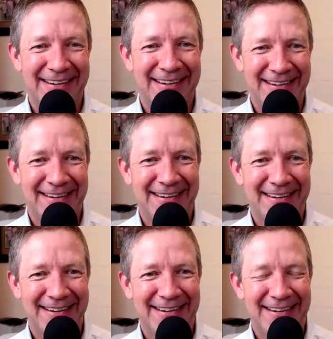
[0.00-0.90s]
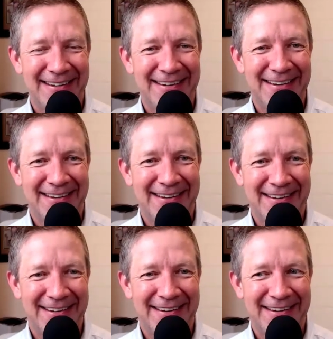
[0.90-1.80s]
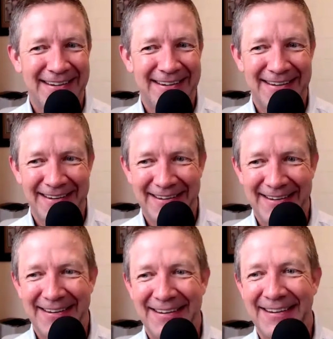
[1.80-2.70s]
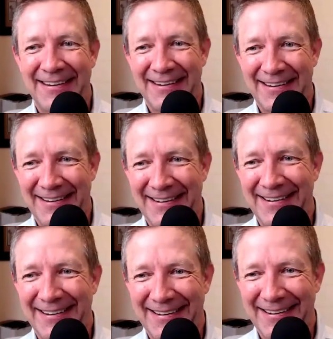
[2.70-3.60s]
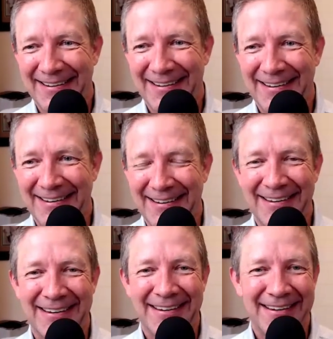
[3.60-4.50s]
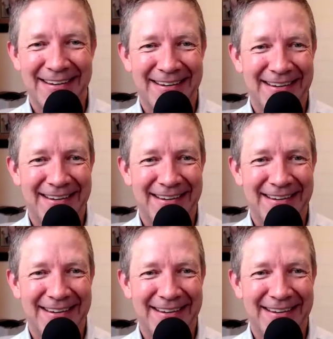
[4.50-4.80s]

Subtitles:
(not speaking)